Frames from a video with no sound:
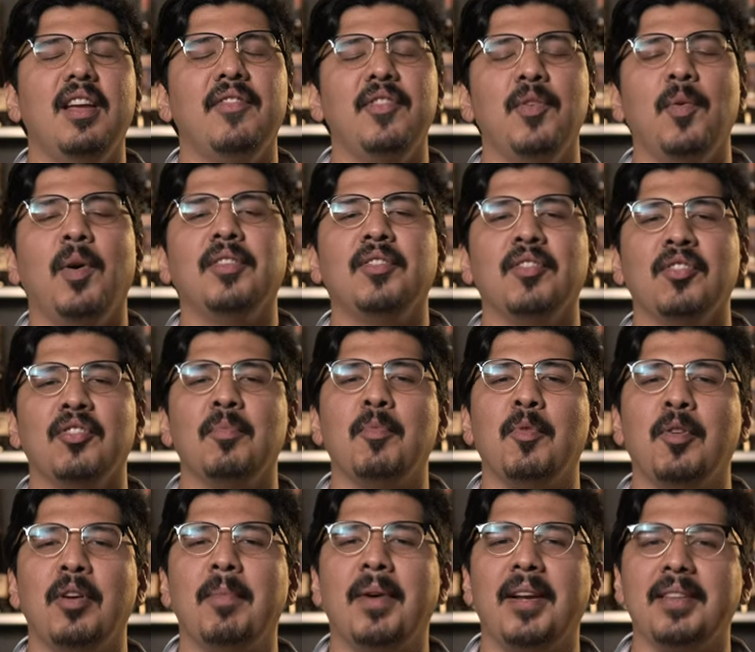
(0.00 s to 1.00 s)
If you want to learn
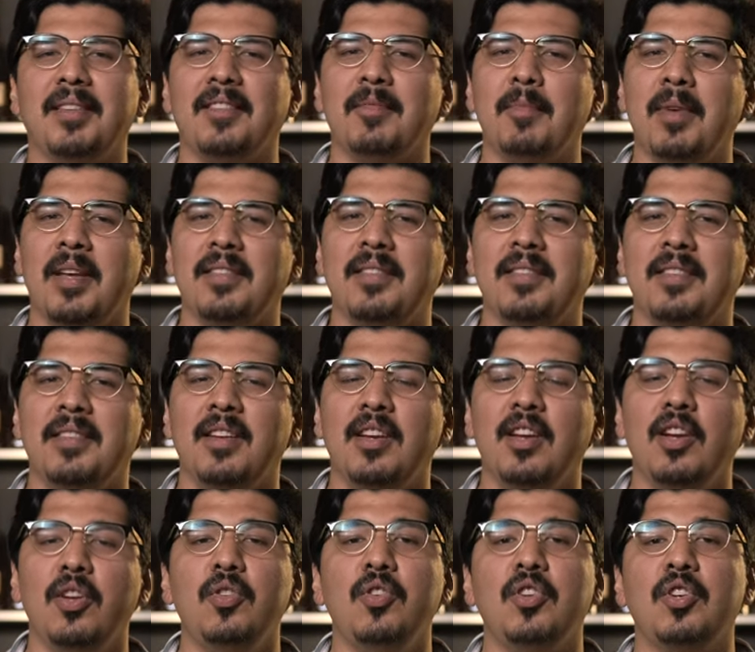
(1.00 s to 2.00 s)
more about this method,
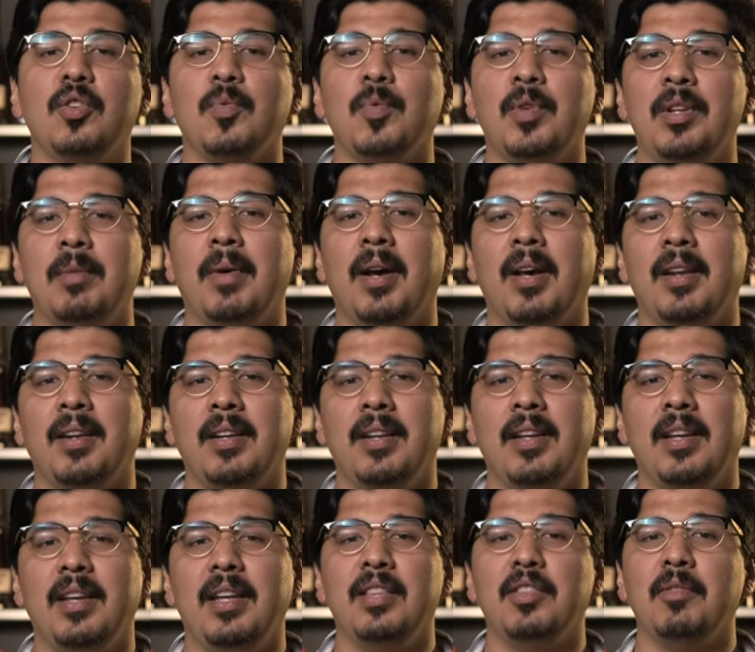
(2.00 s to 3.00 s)
you can read about it
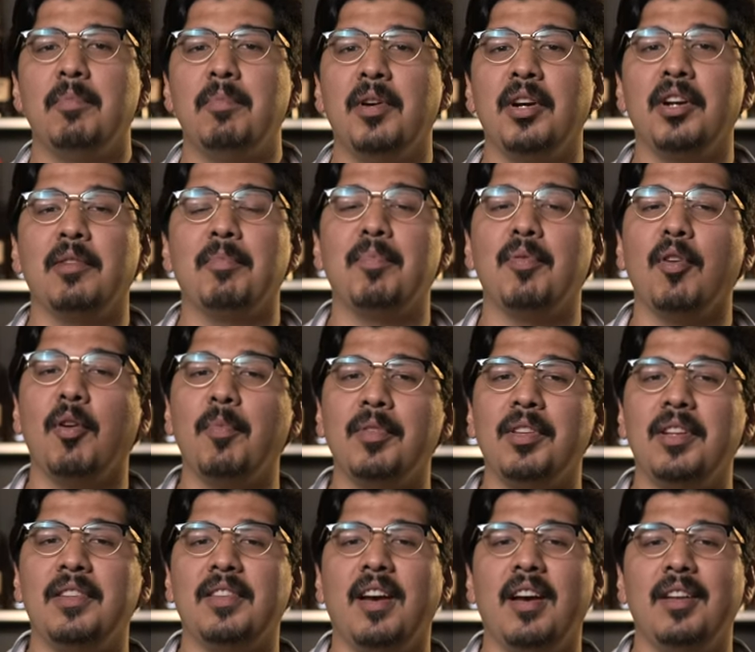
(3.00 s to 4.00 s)
in the book
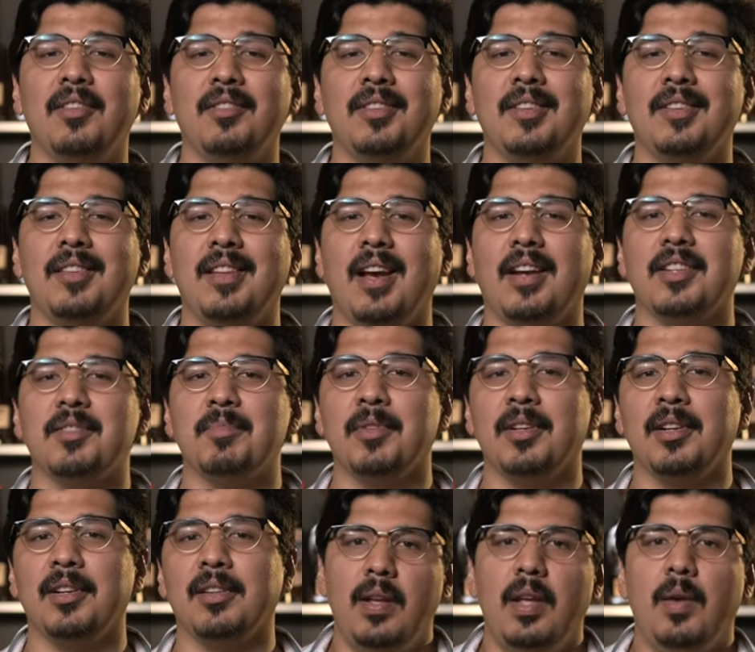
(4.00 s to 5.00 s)
appropriately titled The
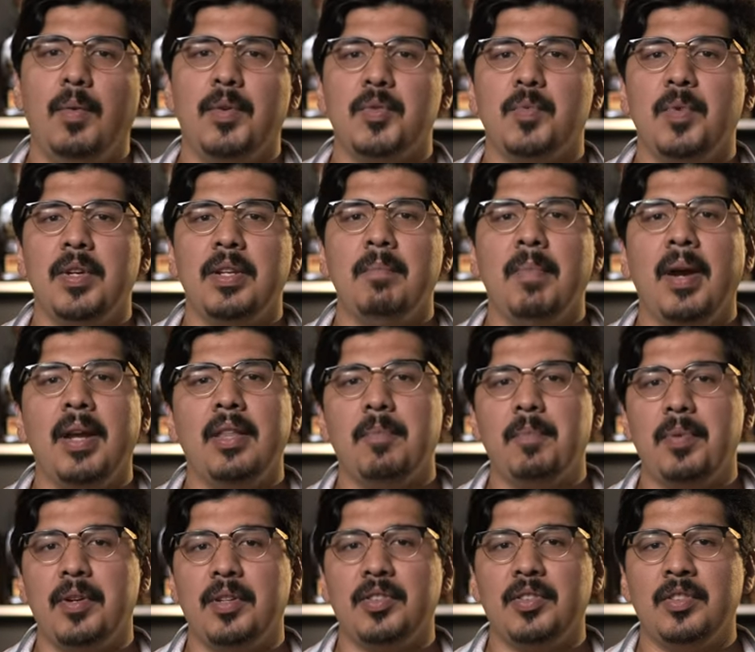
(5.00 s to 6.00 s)
Expert. It was written by the
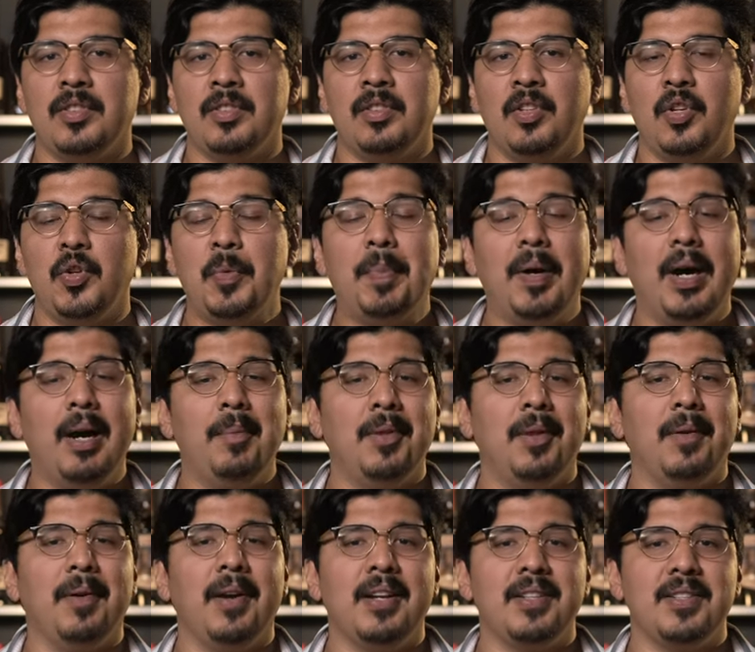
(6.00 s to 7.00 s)
person who
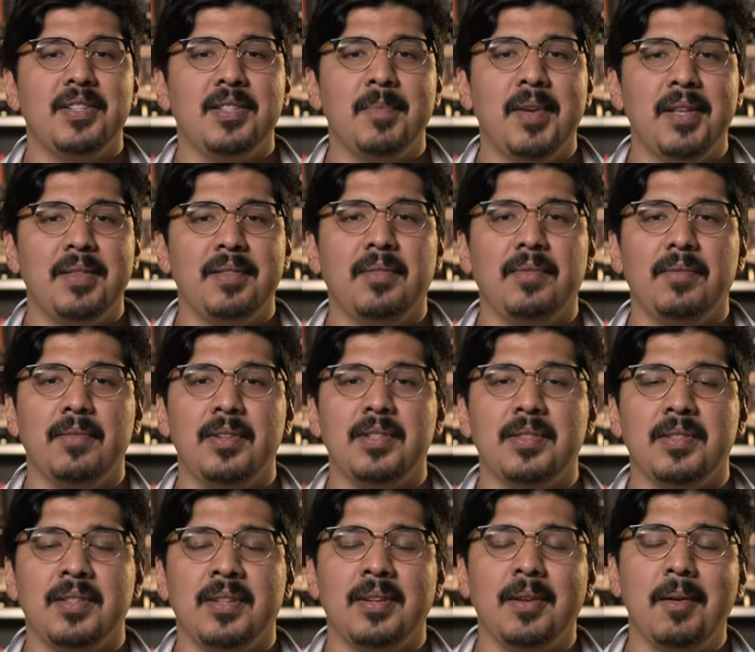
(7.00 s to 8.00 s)
popularized this method of
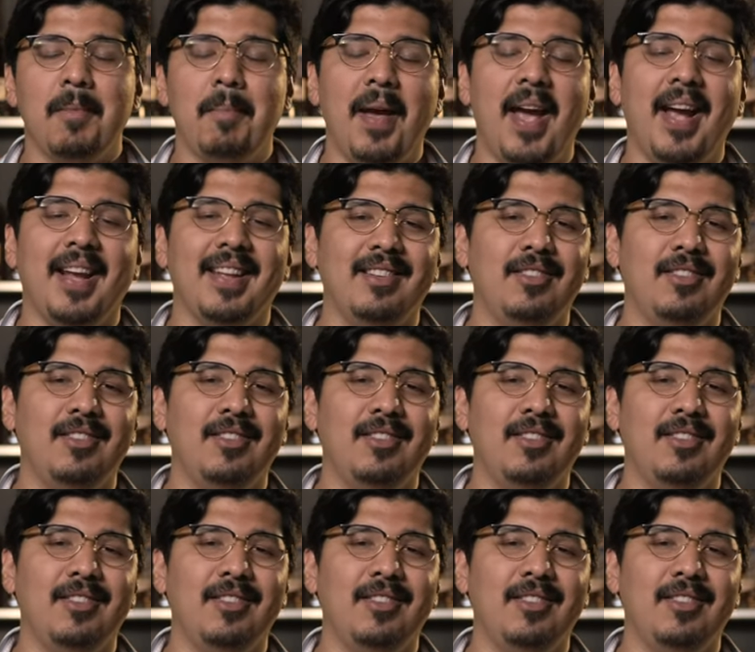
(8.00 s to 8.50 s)
reasoning back in